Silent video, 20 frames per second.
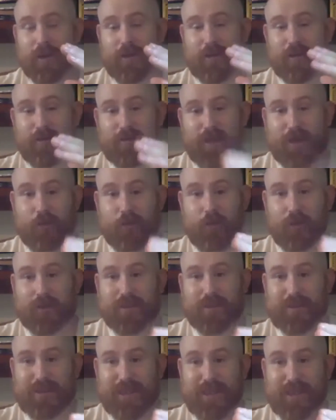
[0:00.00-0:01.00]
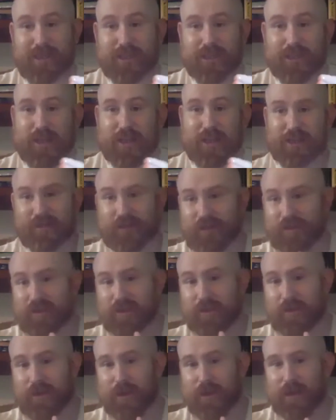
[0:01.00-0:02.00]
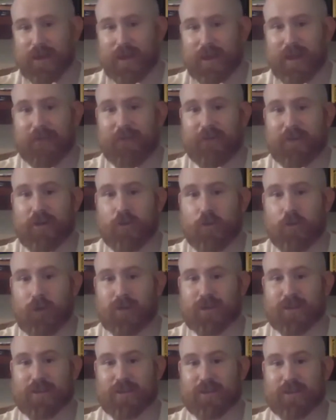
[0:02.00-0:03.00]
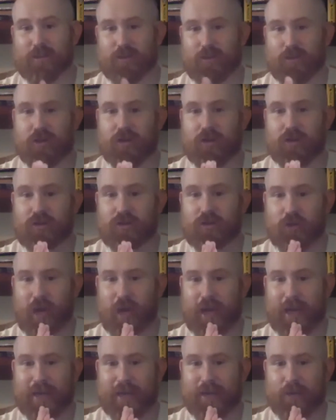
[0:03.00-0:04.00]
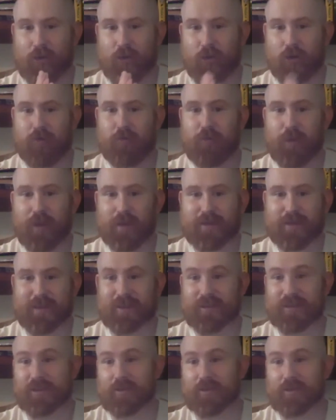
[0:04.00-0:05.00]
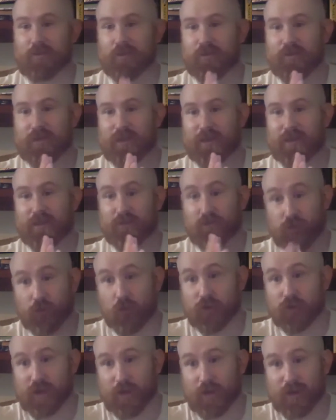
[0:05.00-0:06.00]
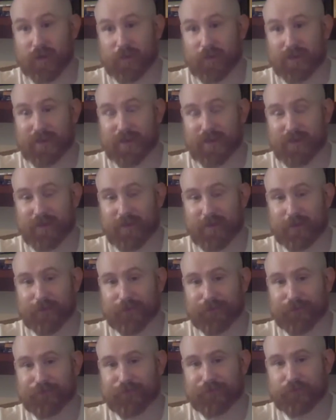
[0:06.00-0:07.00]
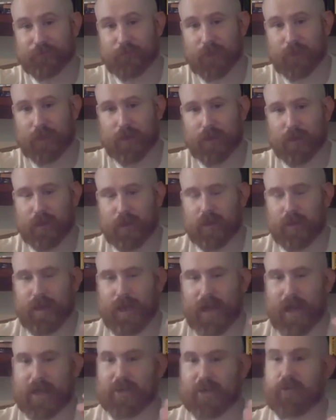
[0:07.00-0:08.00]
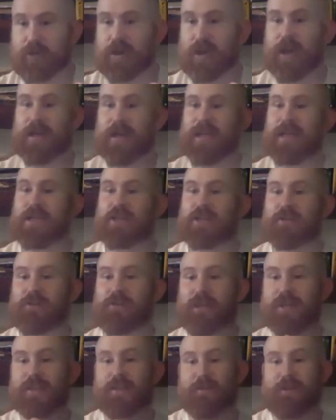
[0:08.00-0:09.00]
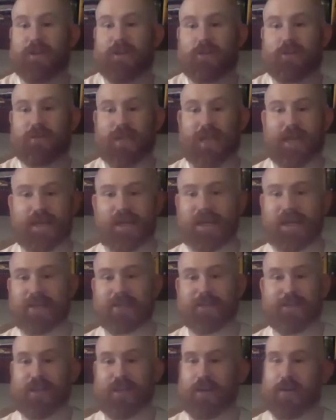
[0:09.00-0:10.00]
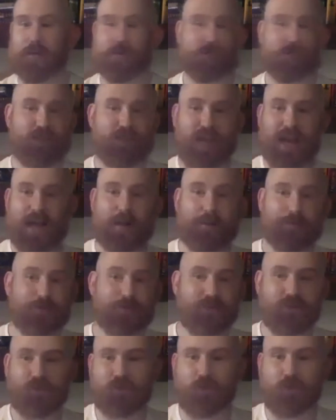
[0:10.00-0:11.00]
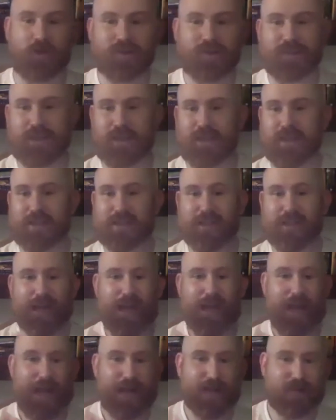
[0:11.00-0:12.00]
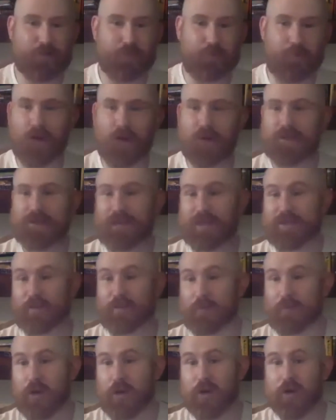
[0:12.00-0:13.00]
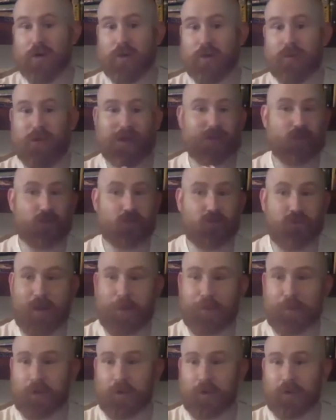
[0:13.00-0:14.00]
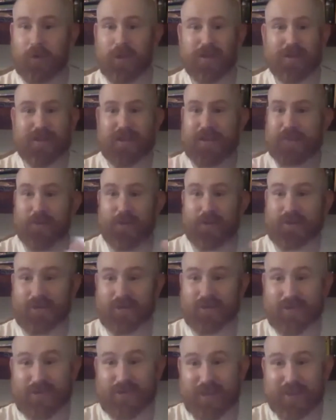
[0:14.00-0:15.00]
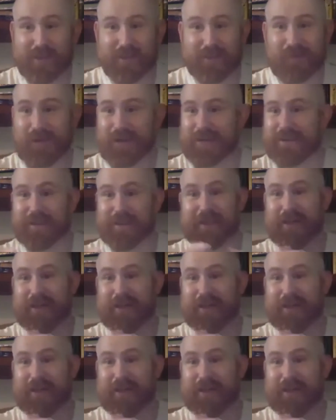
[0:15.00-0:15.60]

they want to teach. So if you wanted to, you could train all of Bartitsu using source-only material. And you would learn each of the individual techniques, jabs, crosses, how to box, how to move, how to grapple. There's even lots on dirty fighting.